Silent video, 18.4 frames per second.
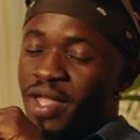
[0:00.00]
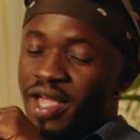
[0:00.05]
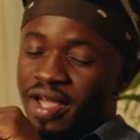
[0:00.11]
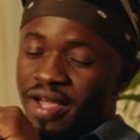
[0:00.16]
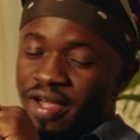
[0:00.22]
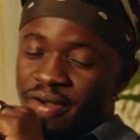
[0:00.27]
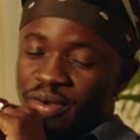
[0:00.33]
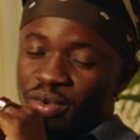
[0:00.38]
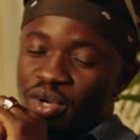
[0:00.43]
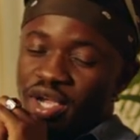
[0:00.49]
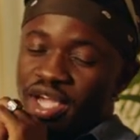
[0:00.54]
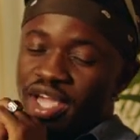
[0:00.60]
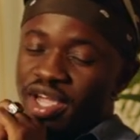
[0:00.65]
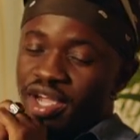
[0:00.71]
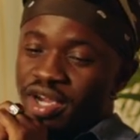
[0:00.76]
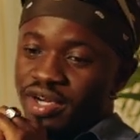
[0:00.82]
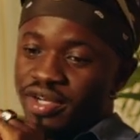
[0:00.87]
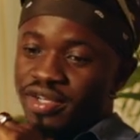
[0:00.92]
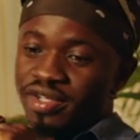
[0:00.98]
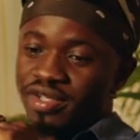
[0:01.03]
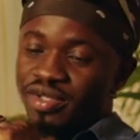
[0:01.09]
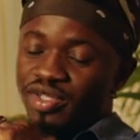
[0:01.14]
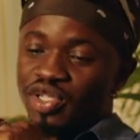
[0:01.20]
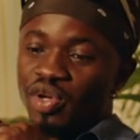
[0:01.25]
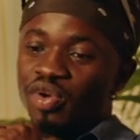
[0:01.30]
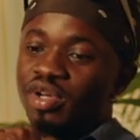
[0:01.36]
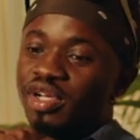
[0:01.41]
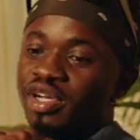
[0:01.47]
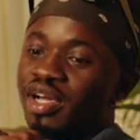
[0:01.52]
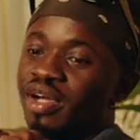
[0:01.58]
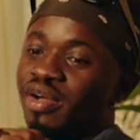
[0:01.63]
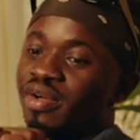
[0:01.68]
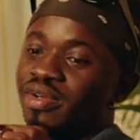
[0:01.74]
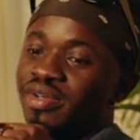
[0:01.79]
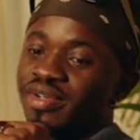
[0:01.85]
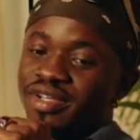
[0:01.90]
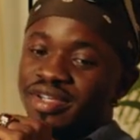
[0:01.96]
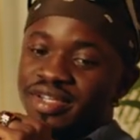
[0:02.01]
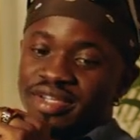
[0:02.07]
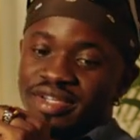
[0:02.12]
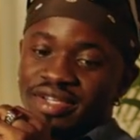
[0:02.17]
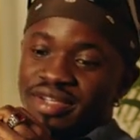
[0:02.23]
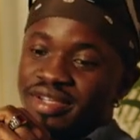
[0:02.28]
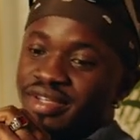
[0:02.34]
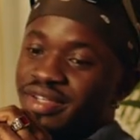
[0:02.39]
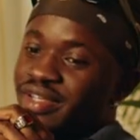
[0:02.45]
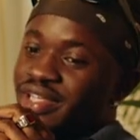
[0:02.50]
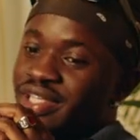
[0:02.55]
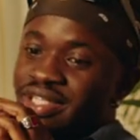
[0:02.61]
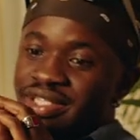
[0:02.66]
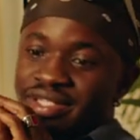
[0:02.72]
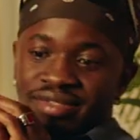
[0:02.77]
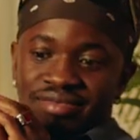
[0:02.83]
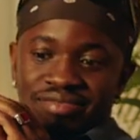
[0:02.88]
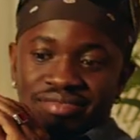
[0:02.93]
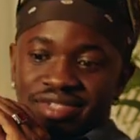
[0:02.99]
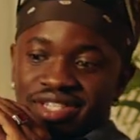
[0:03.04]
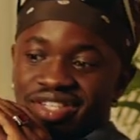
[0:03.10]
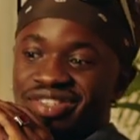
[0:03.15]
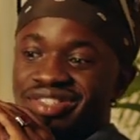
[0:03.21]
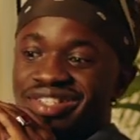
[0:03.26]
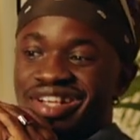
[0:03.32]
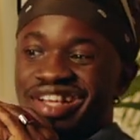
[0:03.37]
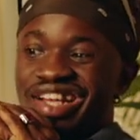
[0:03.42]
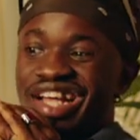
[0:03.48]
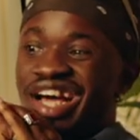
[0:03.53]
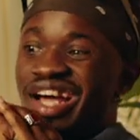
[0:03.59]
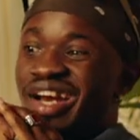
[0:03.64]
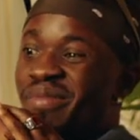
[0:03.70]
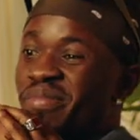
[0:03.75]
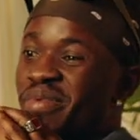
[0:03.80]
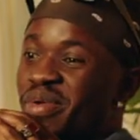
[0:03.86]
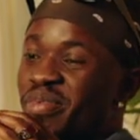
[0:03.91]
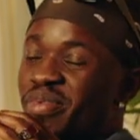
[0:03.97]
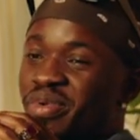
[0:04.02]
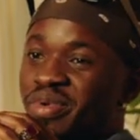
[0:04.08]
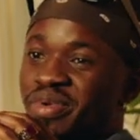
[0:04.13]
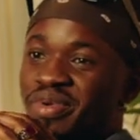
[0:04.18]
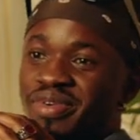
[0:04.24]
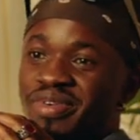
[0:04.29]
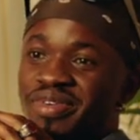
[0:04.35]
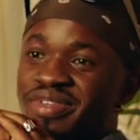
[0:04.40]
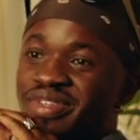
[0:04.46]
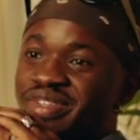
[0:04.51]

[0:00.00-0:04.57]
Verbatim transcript: Yeah, we're here. Sold it out. There was a lot of people.